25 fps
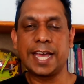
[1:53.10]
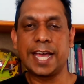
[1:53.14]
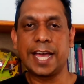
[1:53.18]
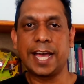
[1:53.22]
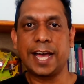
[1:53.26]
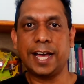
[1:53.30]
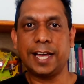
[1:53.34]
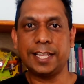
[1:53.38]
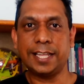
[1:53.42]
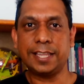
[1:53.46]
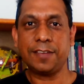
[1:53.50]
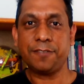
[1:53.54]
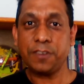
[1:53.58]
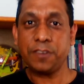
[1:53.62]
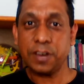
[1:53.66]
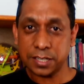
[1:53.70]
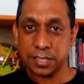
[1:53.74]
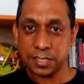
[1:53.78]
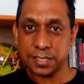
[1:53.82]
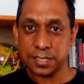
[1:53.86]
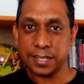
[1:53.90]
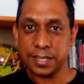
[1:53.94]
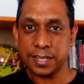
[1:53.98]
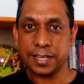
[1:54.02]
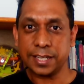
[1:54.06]
The
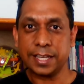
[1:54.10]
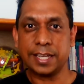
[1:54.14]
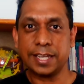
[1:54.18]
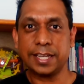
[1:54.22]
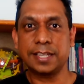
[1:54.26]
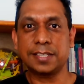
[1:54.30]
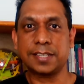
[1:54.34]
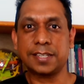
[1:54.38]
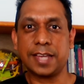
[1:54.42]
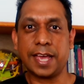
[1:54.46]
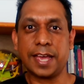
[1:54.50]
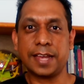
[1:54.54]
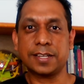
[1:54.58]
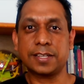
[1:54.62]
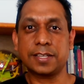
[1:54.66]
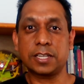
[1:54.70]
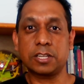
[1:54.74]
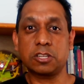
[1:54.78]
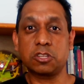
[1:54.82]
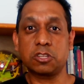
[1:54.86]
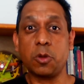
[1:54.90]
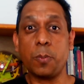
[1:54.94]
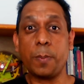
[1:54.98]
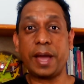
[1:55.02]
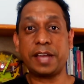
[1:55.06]
first thing is that
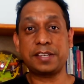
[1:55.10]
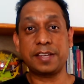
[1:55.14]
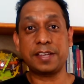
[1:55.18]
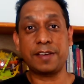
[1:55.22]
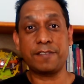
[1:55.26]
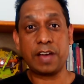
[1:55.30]
you might have